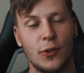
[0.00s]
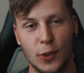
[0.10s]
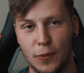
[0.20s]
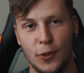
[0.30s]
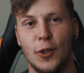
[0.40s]

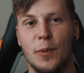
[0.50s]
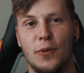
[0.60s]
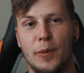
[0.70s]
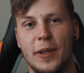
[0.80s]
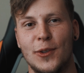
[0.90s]
so if you're coming
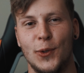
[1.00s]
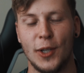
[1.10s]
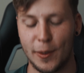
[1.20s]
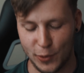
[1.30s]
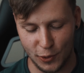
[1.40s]
from
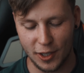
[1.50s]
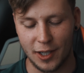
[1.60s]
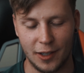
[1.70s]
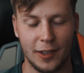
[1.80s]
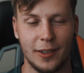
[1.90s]
Instagram, you
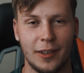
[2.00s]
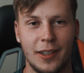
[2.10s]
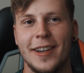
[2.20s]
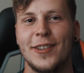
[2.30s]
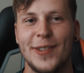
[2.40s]
got a little
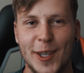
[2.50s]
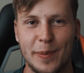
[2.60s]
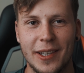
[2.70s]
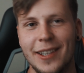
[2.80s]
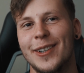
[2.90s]
sneak
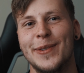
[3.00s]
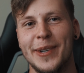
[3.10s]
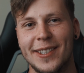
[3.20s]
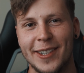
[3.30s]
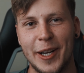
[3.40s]
peek of
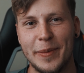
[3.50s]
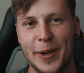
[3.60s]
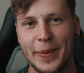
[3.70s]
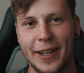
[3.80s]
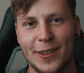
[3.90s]
what's going to be
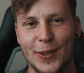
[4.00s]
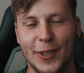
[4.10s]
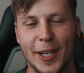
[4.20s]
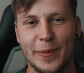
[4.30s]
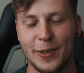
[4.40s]
on my
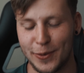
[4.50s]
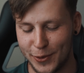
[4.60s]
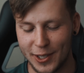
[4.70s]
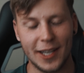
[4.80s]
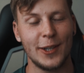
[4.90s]
Instagram in a
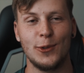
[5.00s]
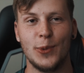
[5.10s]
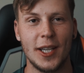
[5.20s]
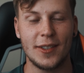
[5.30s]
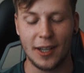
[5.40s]
few days,
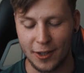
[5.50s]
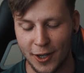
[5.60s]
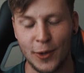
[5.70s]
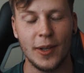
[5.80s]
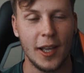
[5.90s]
weeks, I don't
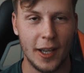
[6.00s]
know.